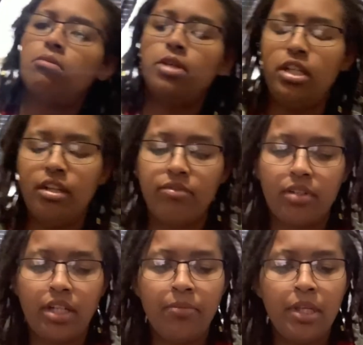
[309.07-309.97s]
bit
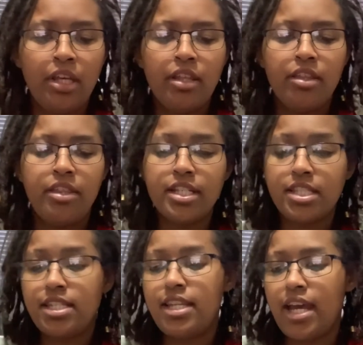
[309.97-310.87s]
different. This
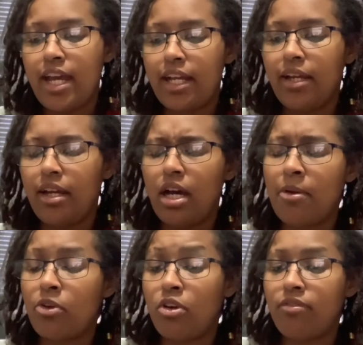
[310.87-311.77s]
deck, I
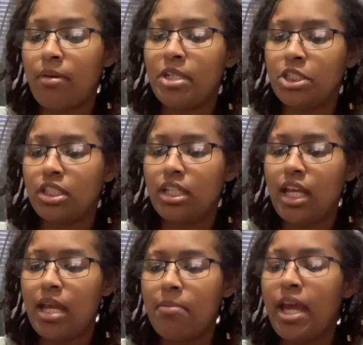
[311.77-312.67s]
don't know if I mentioned the
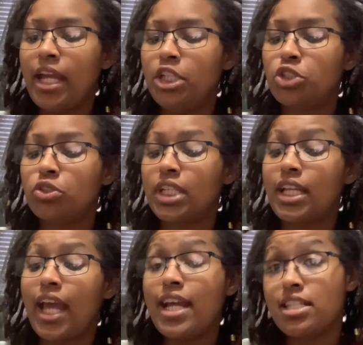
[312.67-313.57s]
name, Angels
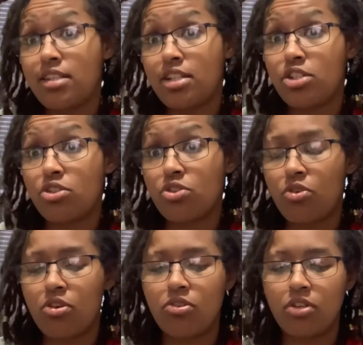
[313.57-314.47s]
and Ancestors
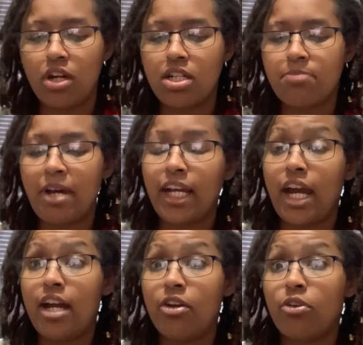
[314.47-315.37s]
Oracle Cards by
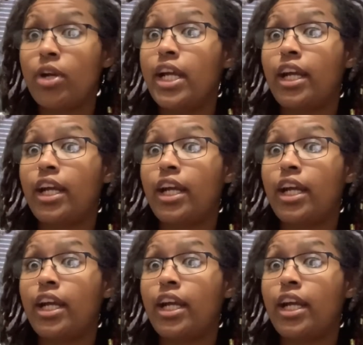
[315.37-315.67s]
Kyle Gray.